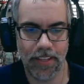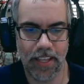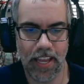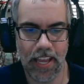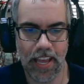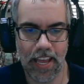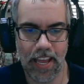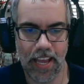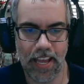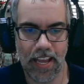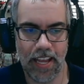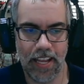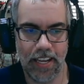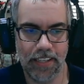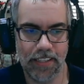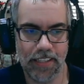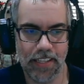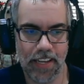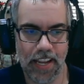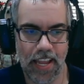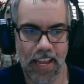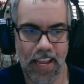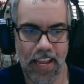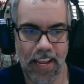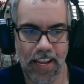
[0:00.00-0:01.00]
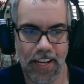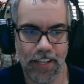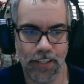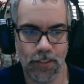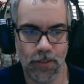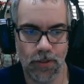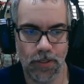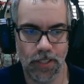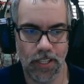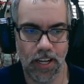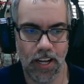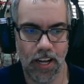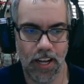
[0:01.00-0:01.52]
and a
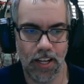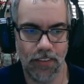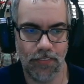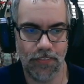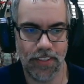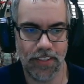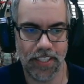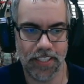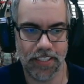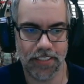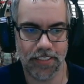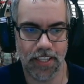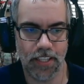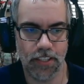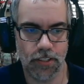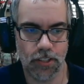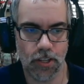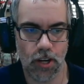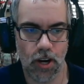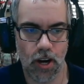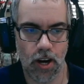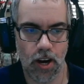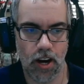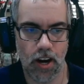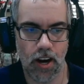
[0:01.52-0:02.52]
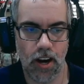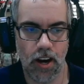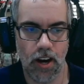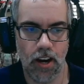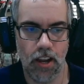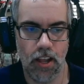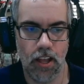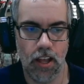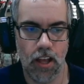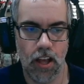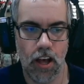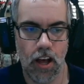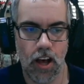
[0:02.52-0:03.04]
unit of the Centaur
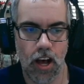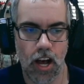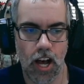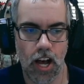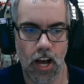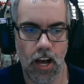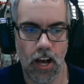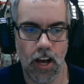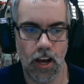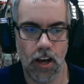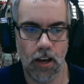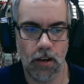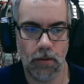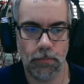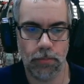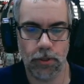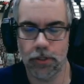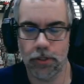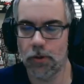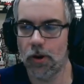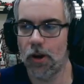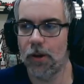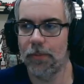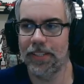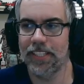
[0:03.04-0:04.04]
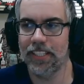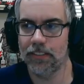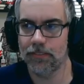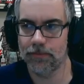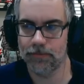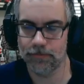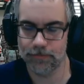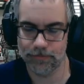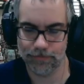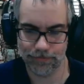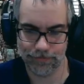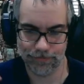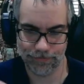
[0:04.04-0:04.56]
Prodami.
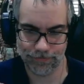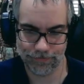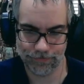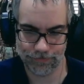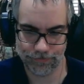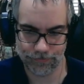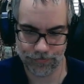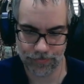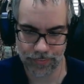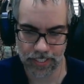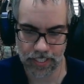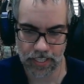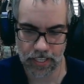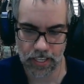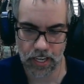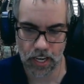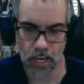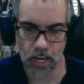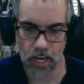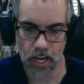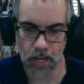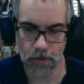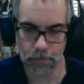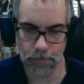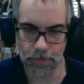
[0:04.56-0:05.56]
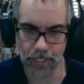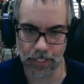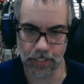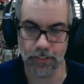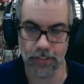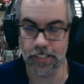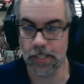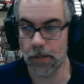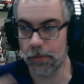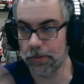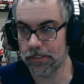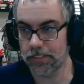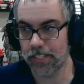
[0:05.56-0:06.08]
Because
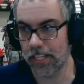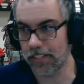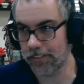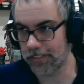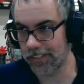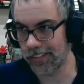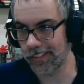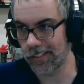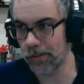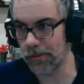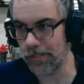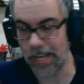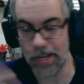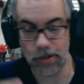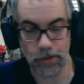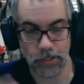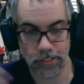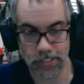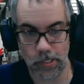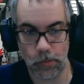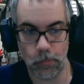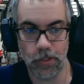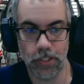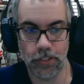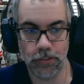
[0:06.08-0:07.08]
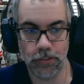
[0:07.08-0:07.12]
I was testing those out. Because I want to